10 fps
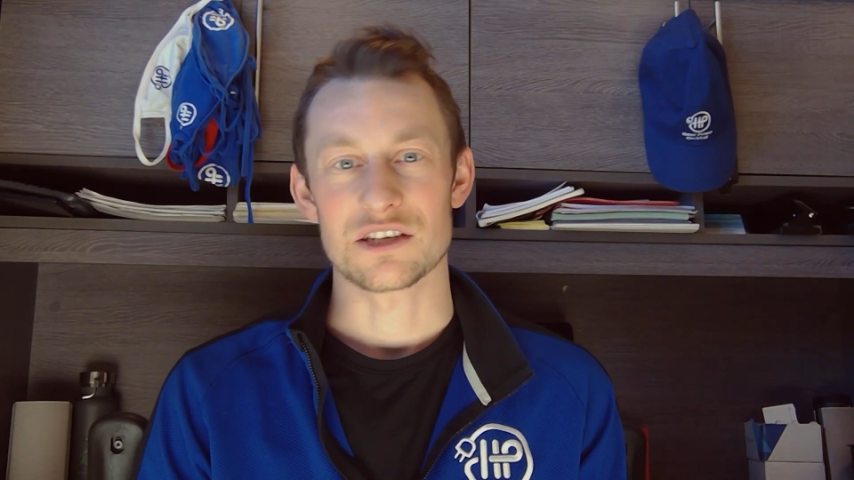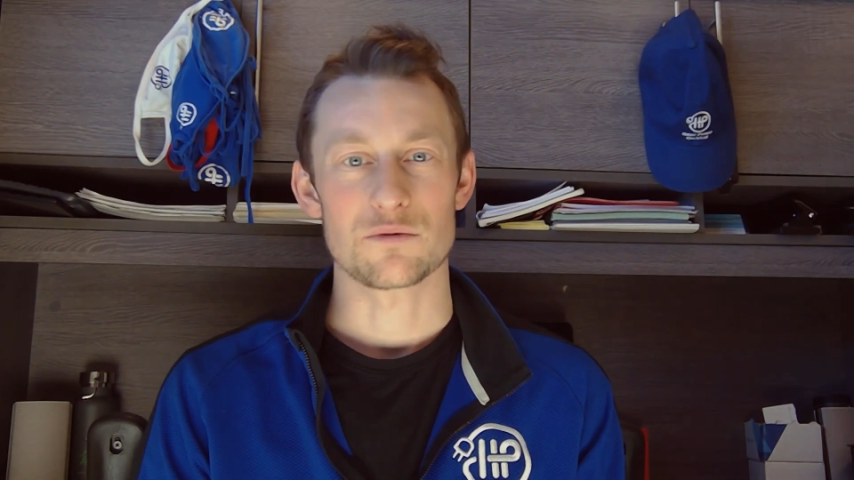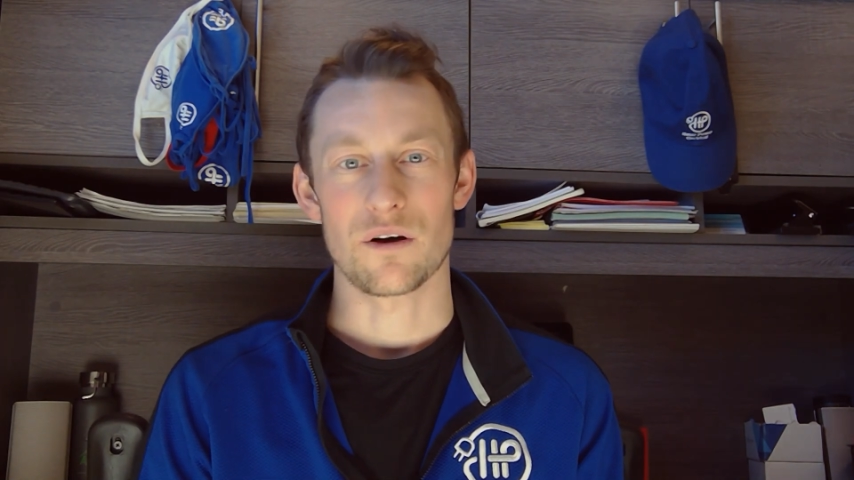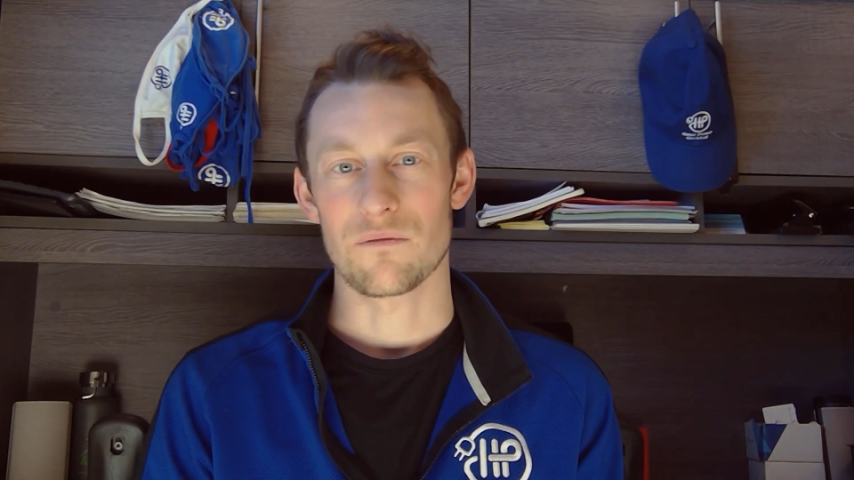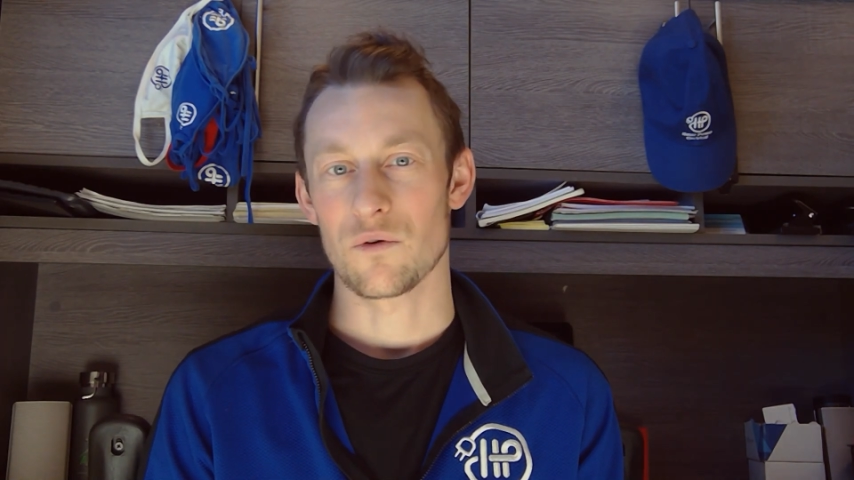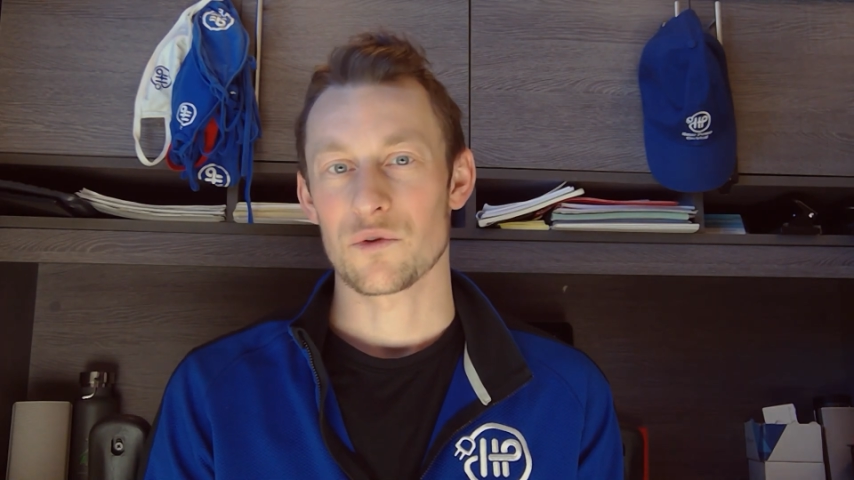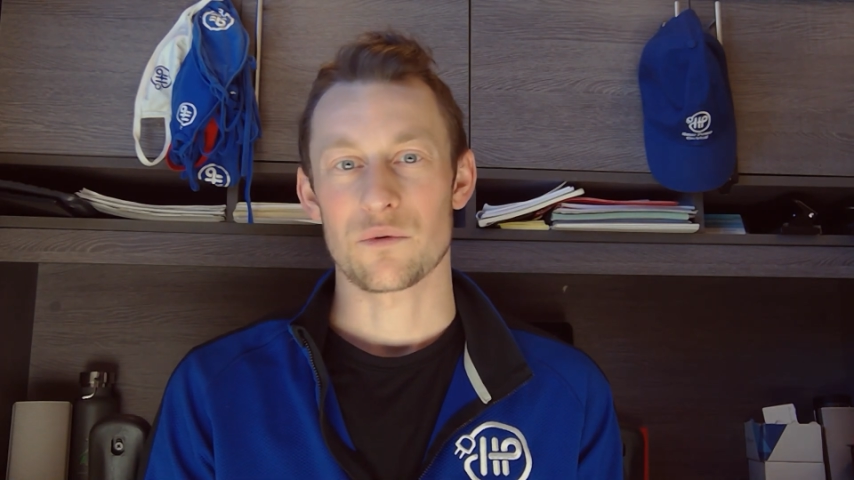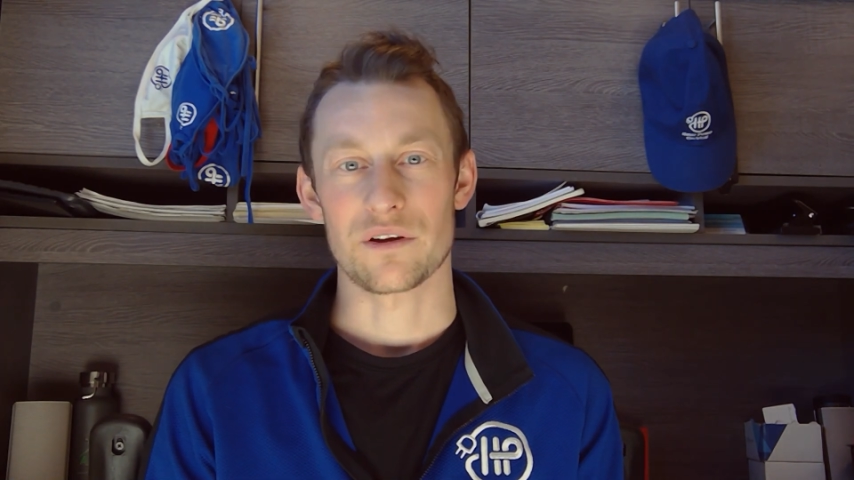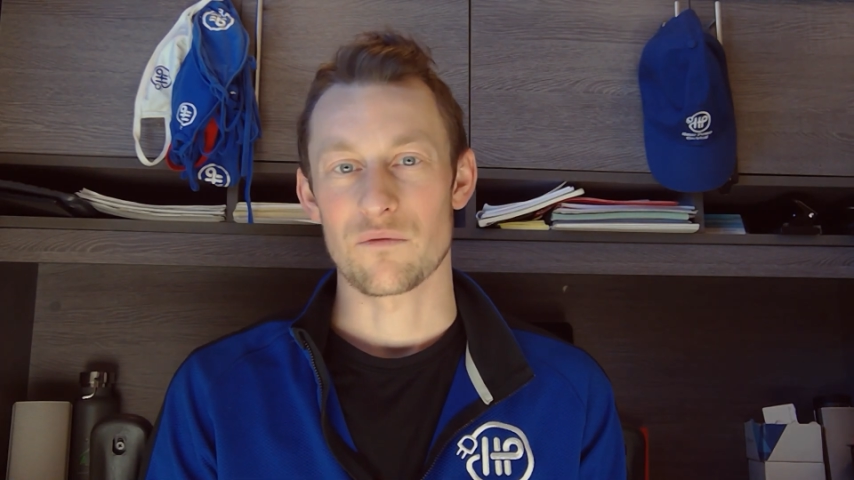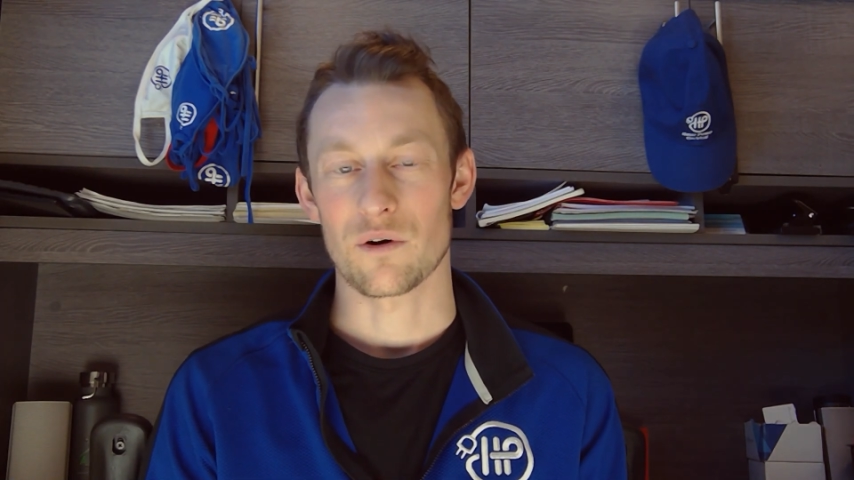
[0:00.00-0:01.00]
12 volt,
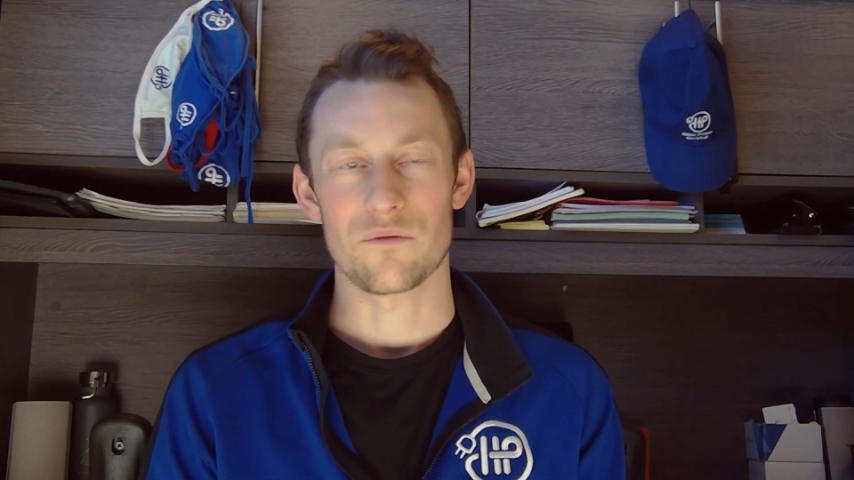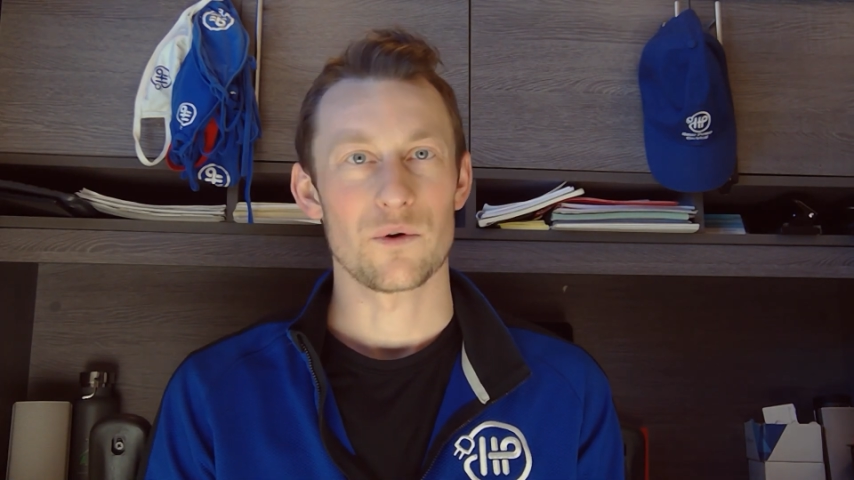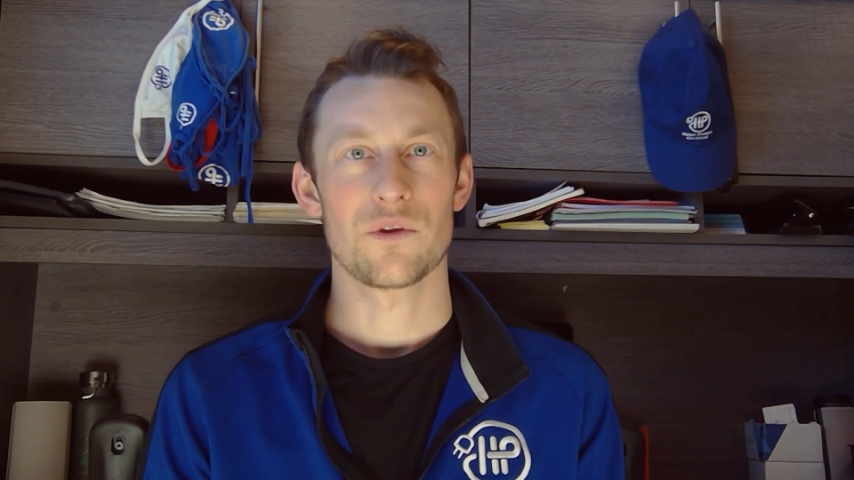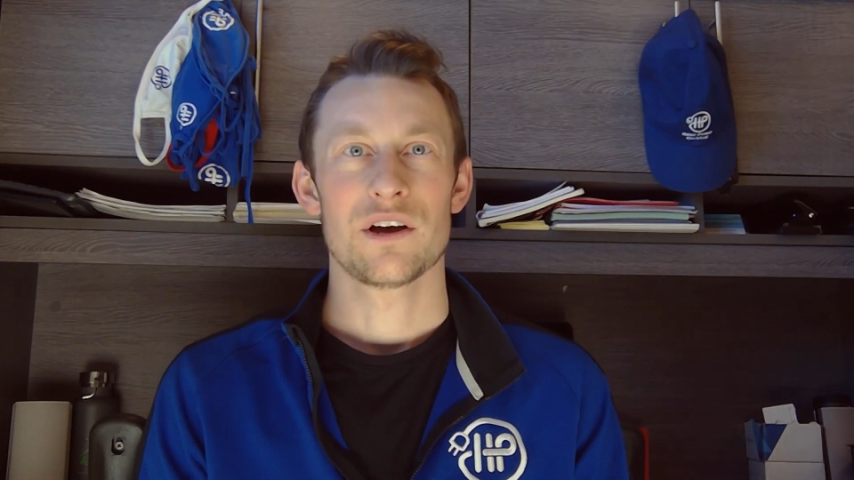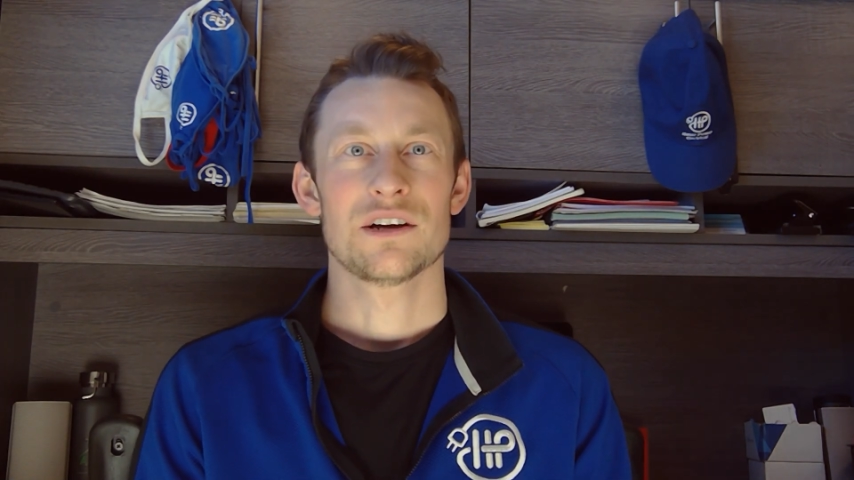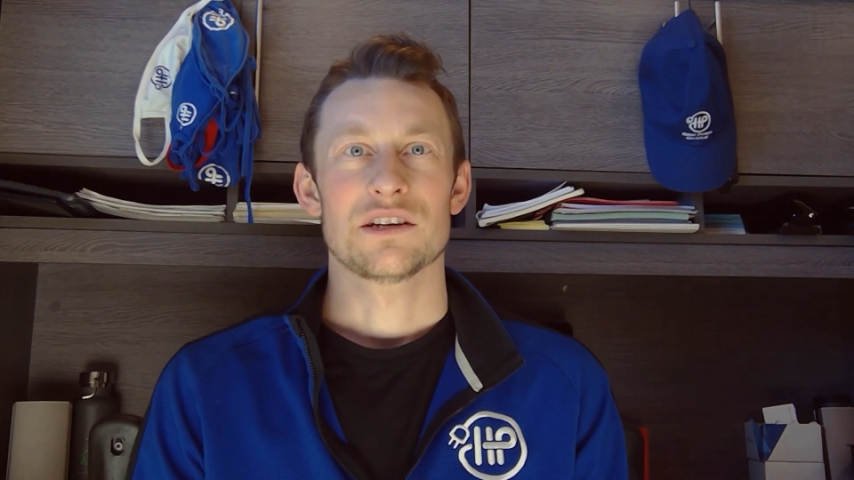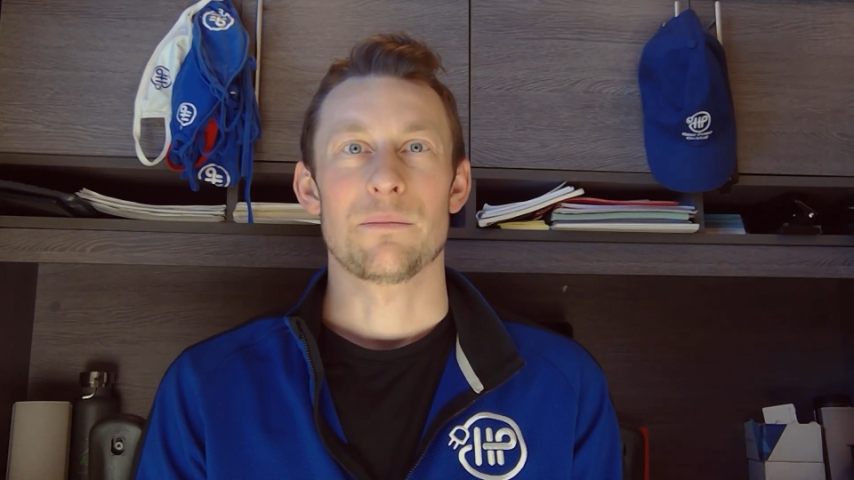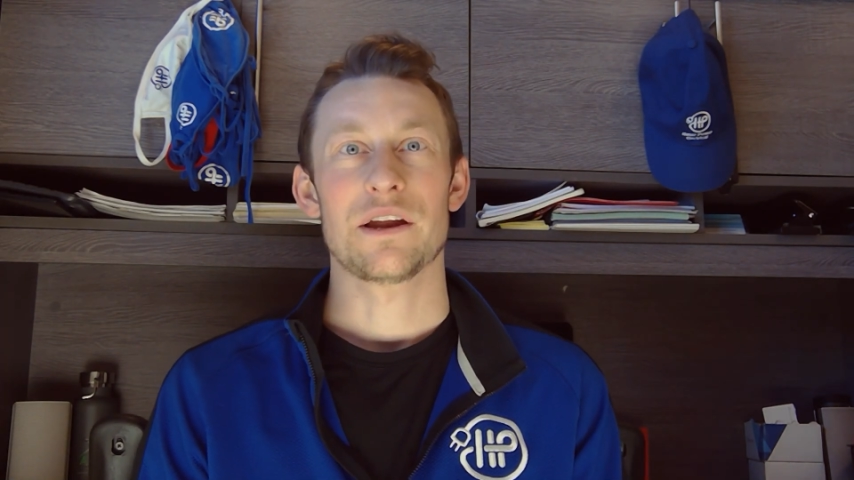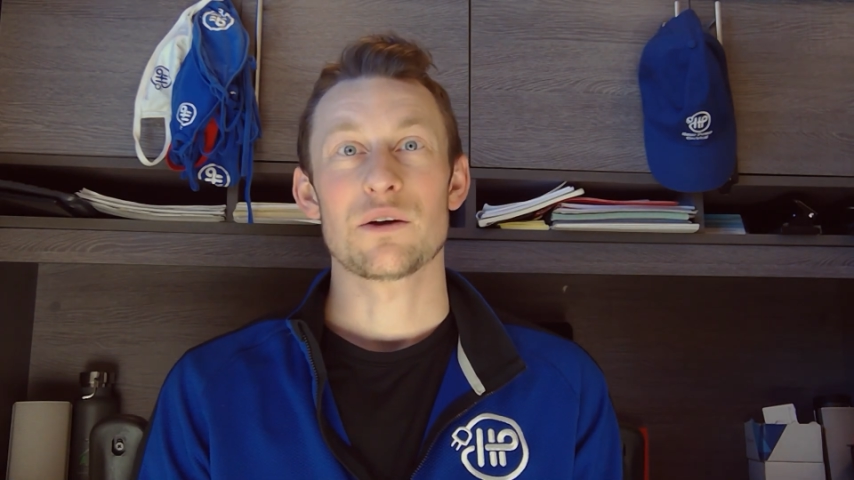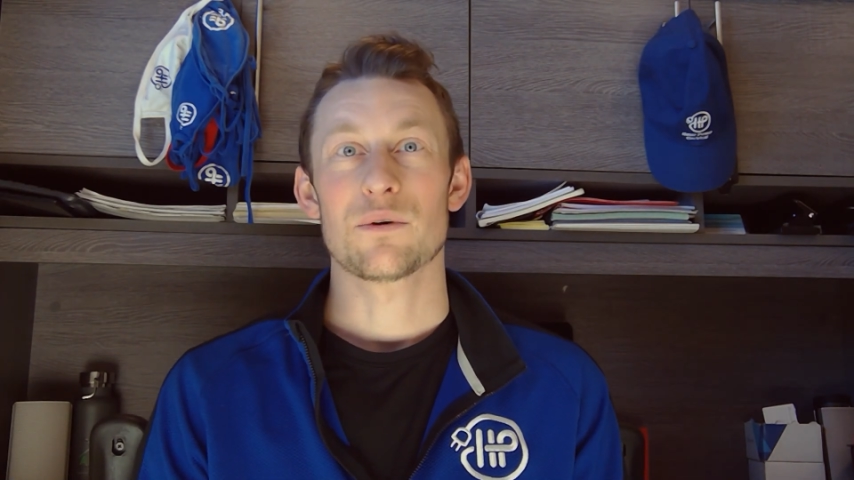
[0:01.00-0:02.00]
24 volt,
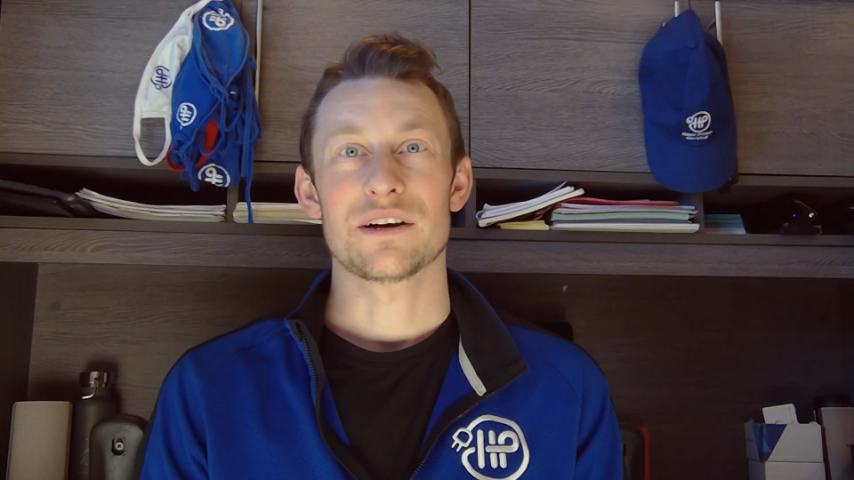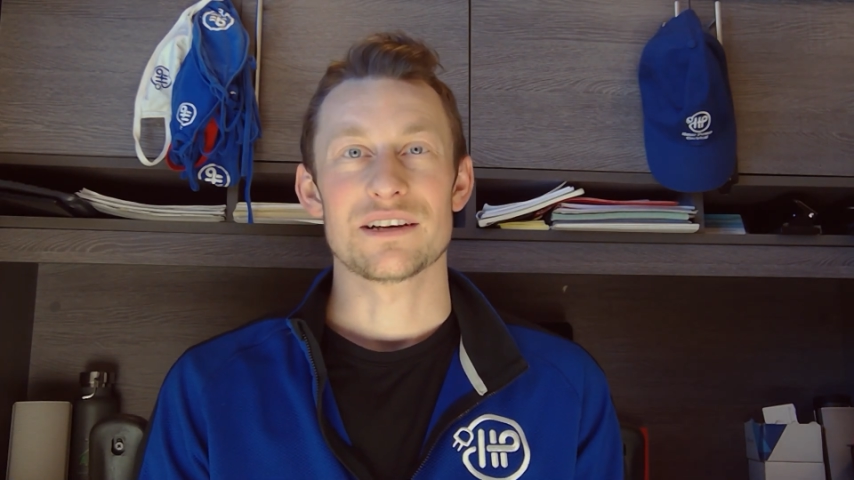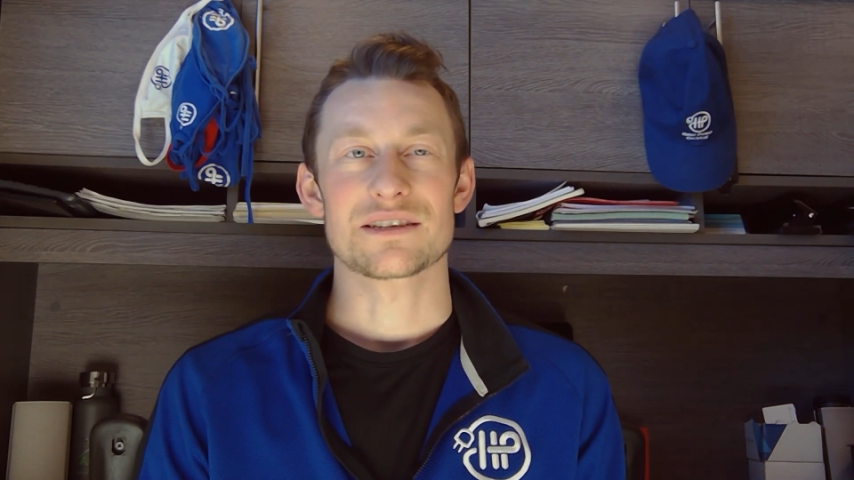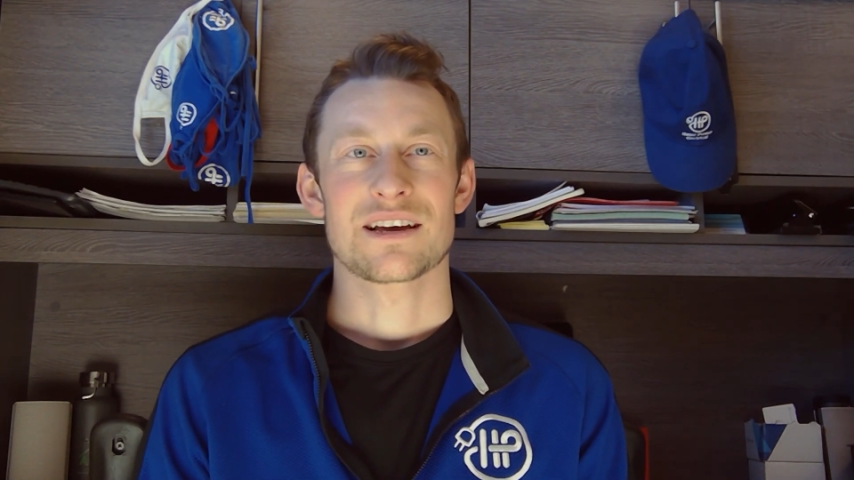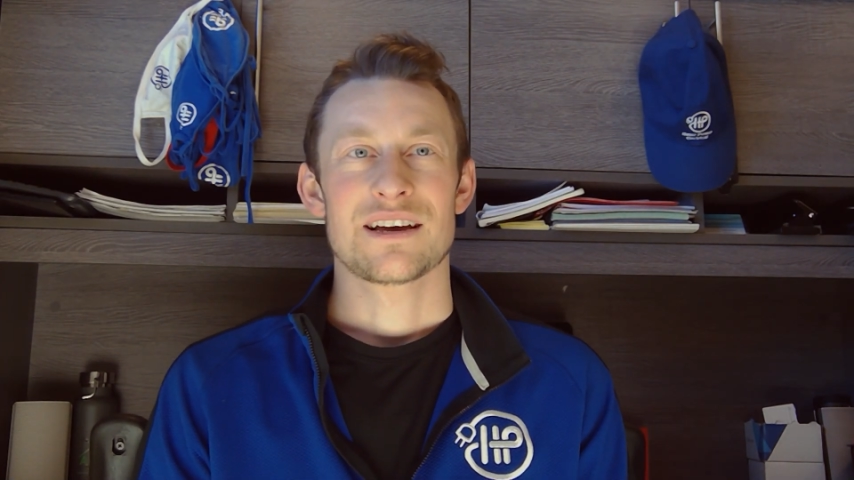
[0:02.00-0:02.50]
depending what it is.